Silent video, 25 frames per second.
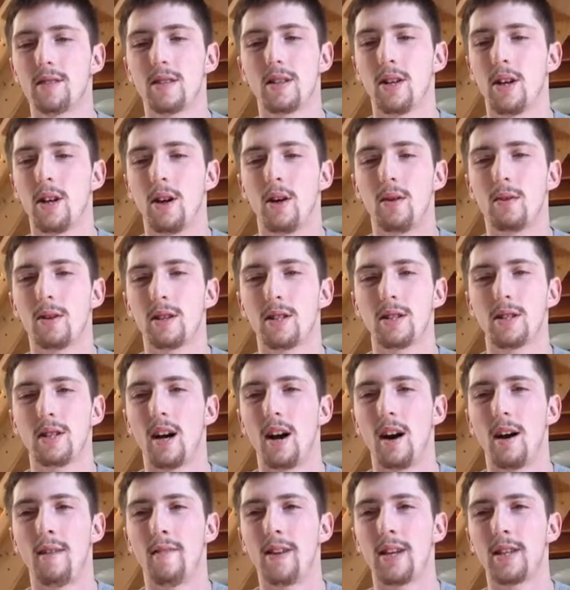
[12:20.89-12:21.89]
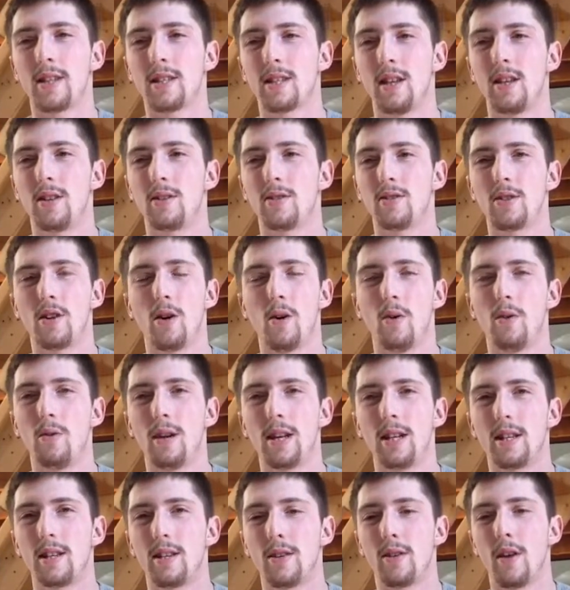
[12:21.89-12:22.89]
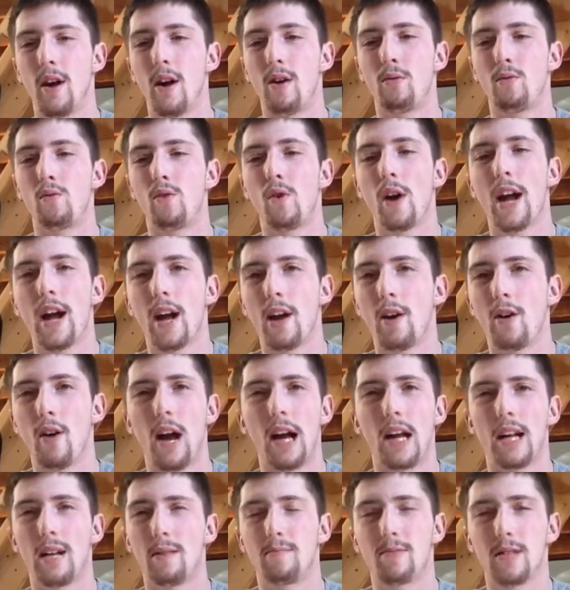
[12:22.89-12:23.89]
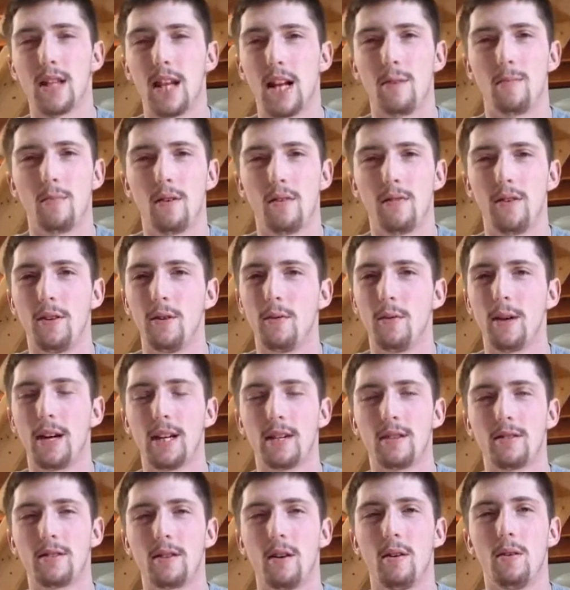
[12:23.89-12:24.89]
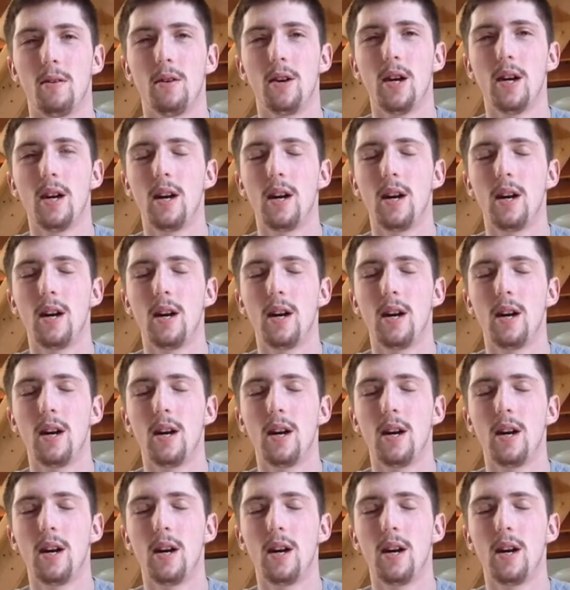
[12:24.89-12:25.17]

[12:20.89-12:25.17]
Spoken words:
You know, because obviously they're not rare items that I'm reviewing. So,